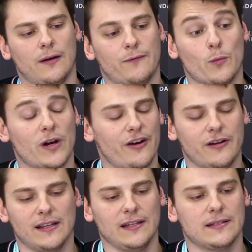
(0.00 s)
From what I
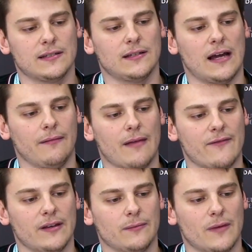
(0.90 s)
heard, at least, I
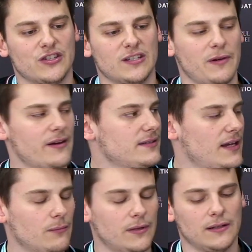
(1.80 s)
haven't had much experience
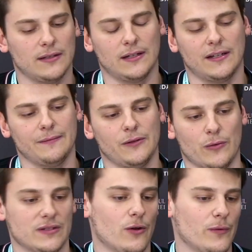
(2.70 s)
yet, but
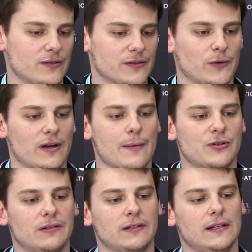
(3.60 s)
it's always also an
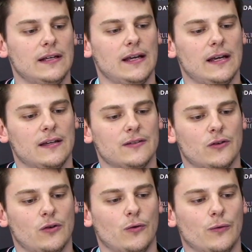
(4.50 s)
option.
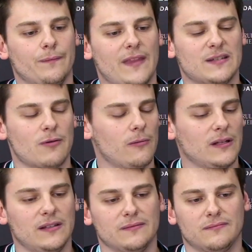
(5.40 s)
So that's
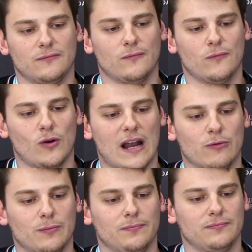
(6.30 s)
probably what I
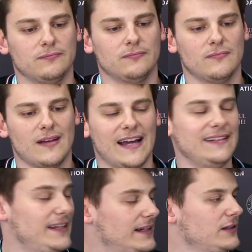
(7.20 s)
would
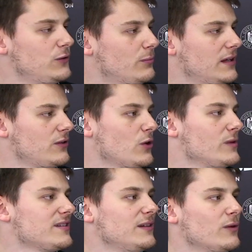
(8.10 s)
ideally do, but
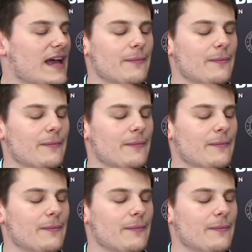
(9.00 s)
we'll see what